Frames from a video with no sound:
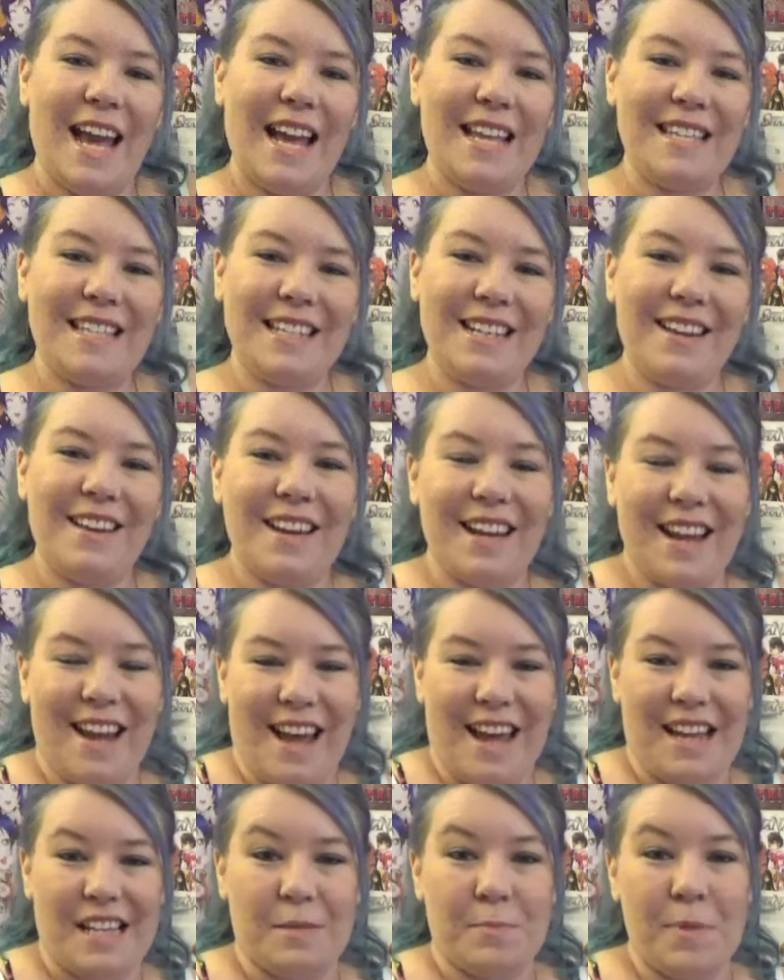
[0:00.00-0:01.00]
How's it going,
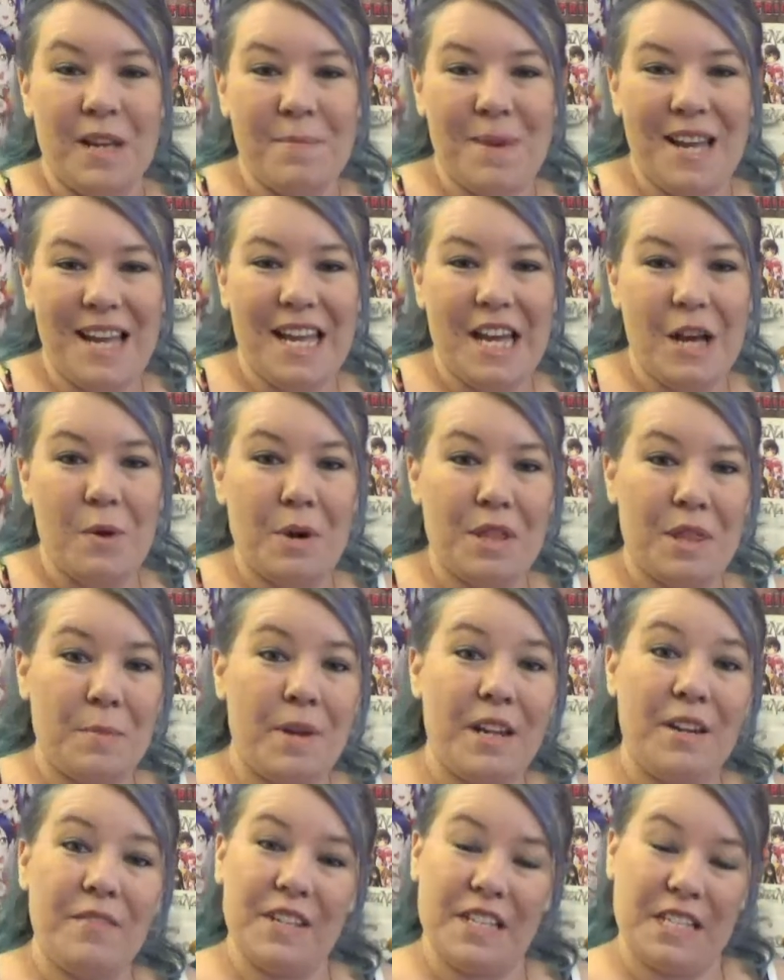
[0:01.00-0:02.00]
guys? Bibi here with a
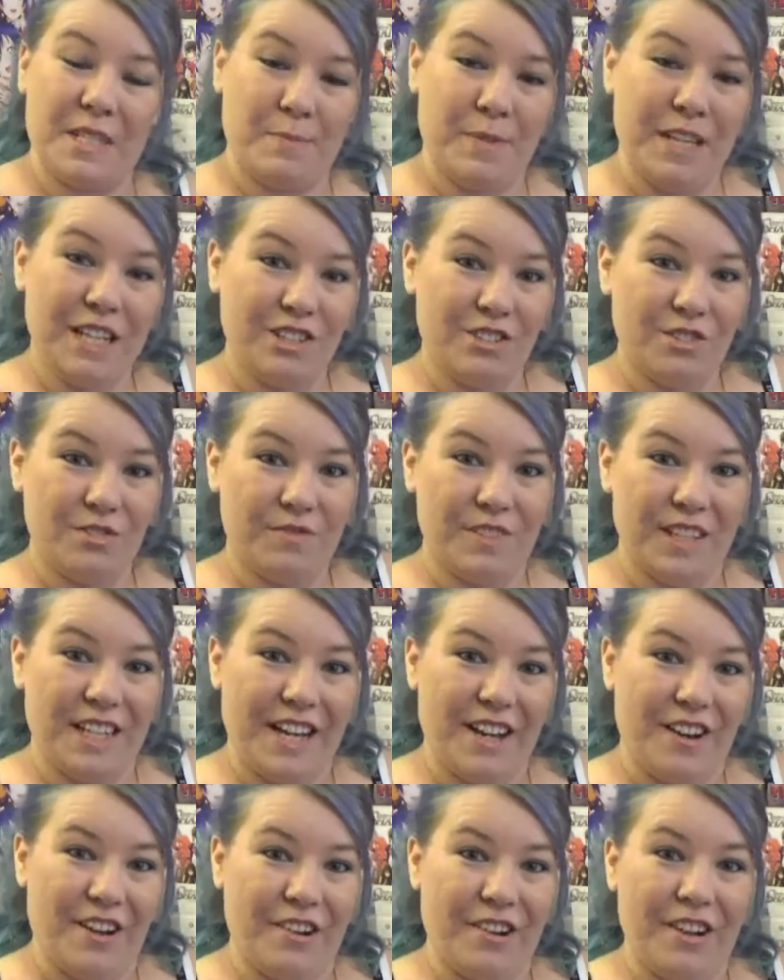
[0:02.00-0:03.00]
bit of a special
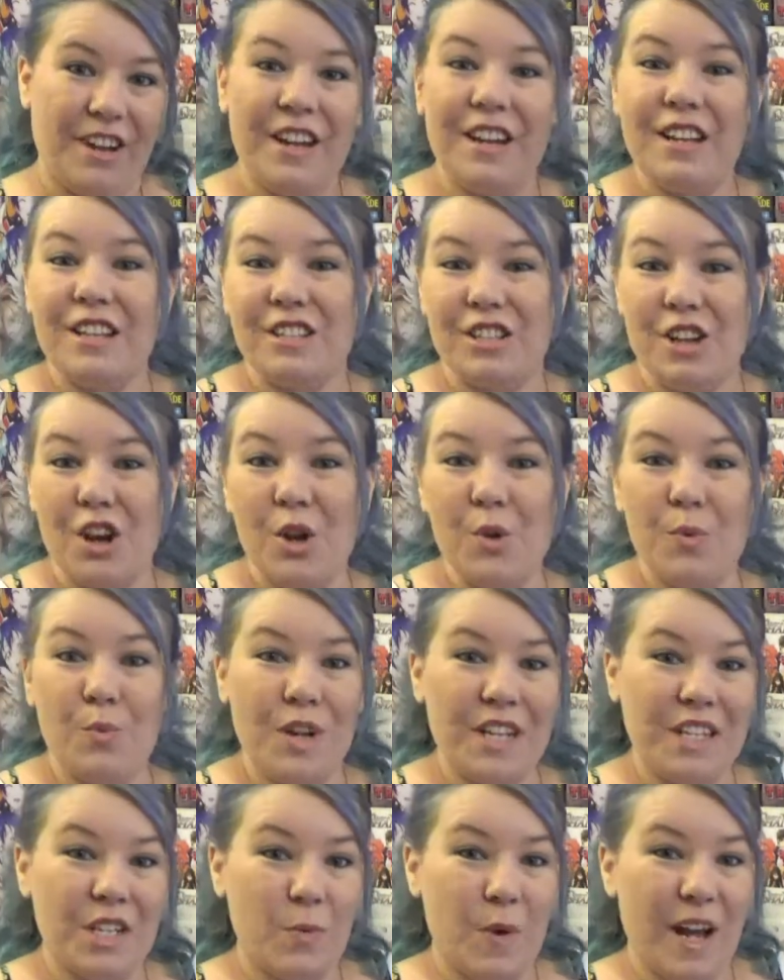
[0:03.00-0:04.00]
video. So
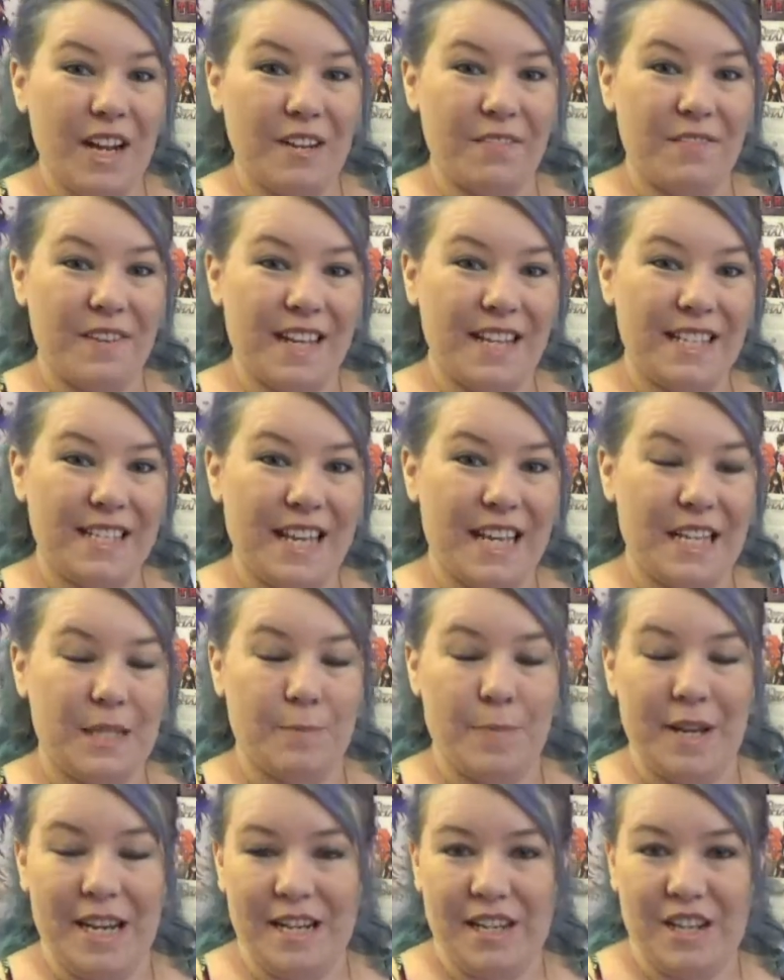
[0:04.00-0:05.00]
Winter Wonderfest
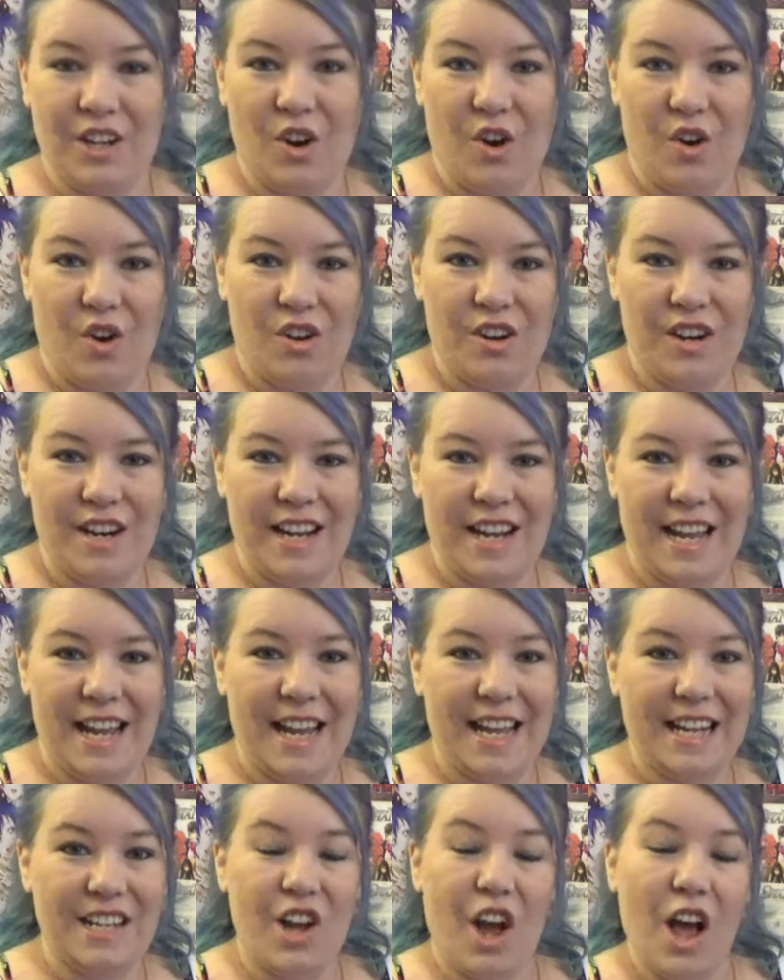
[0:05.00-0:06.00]
has been and gone,
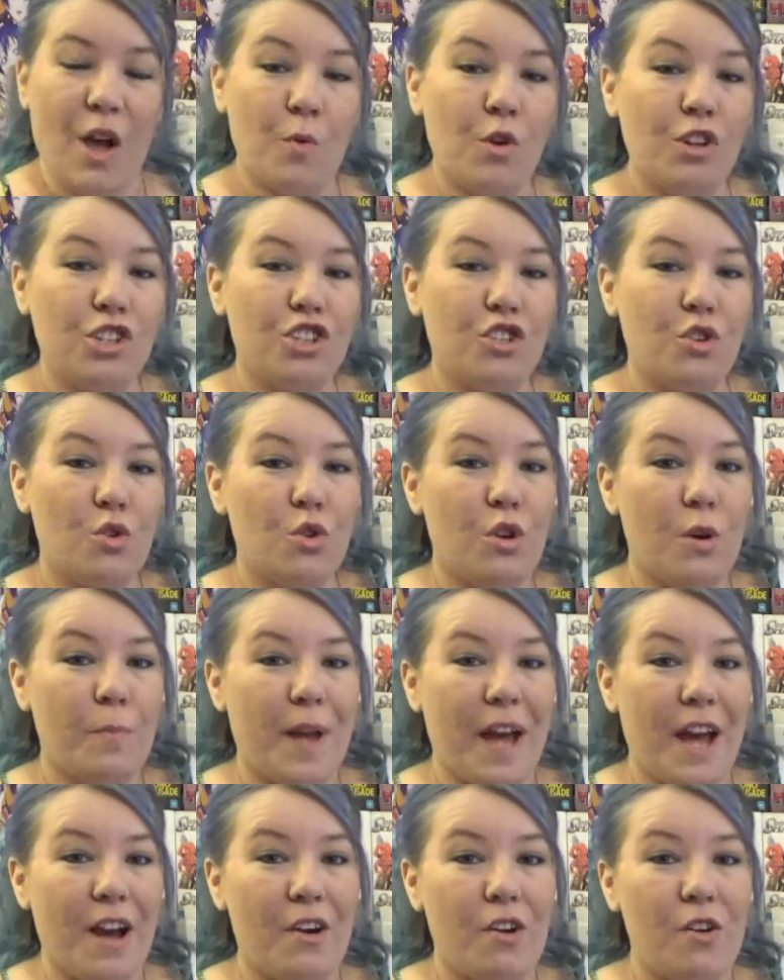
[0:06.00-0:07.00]
and I want to talk
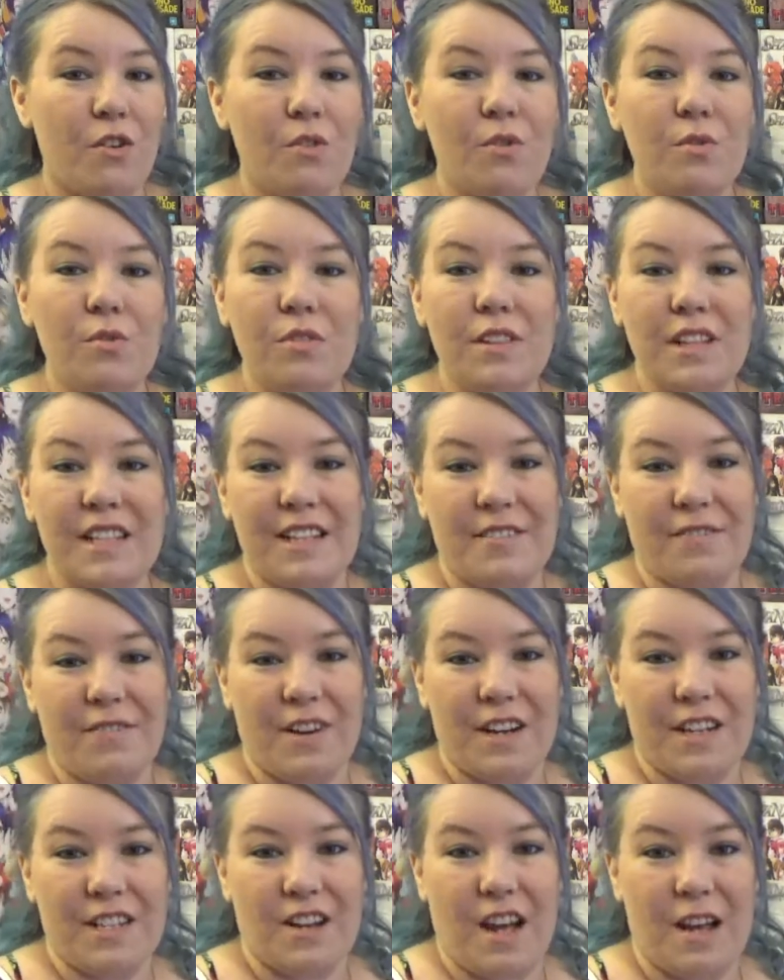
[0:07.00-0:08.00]
about all the
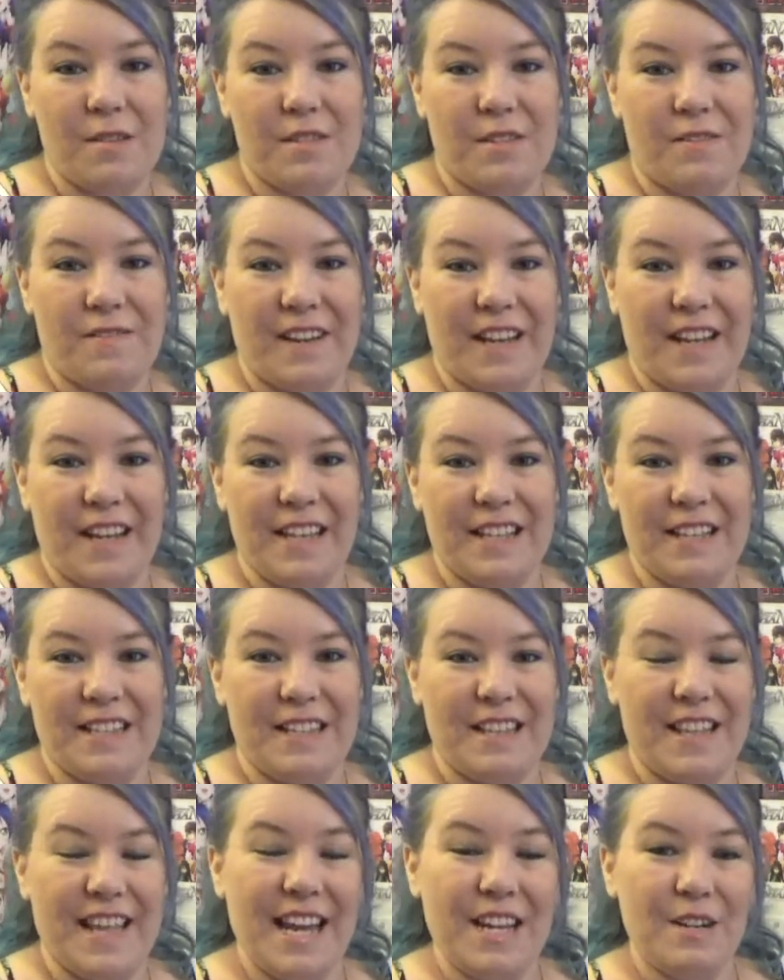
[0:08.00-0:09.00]
different types of figures
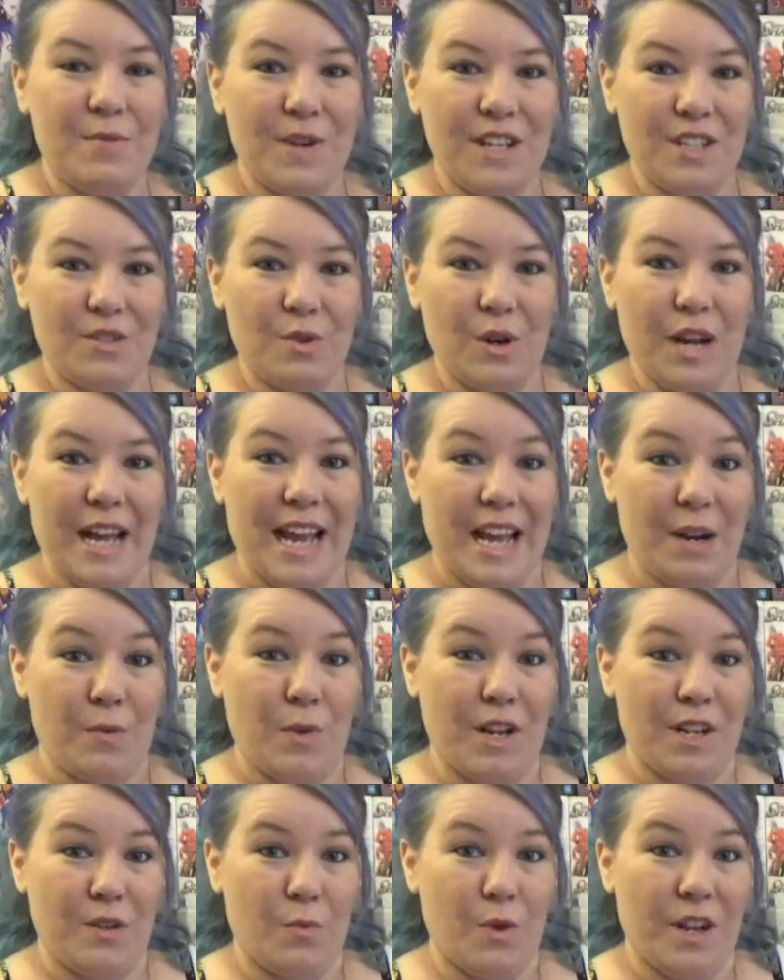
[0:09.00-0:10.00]
that we saw at
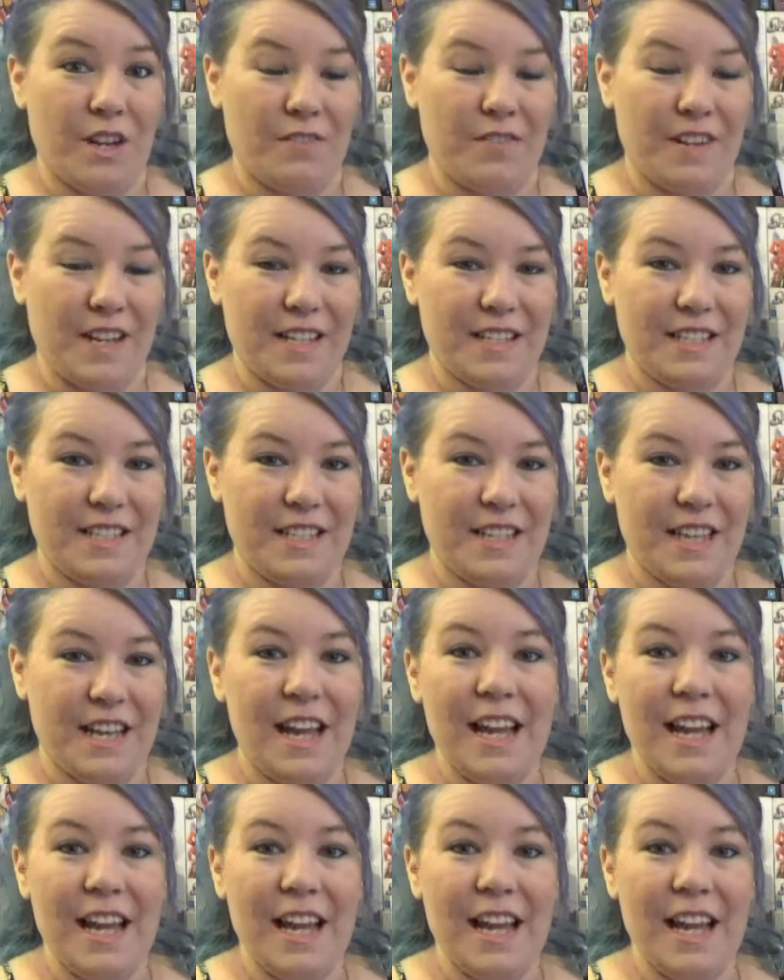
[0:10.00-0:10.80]
Winter Wonderfest.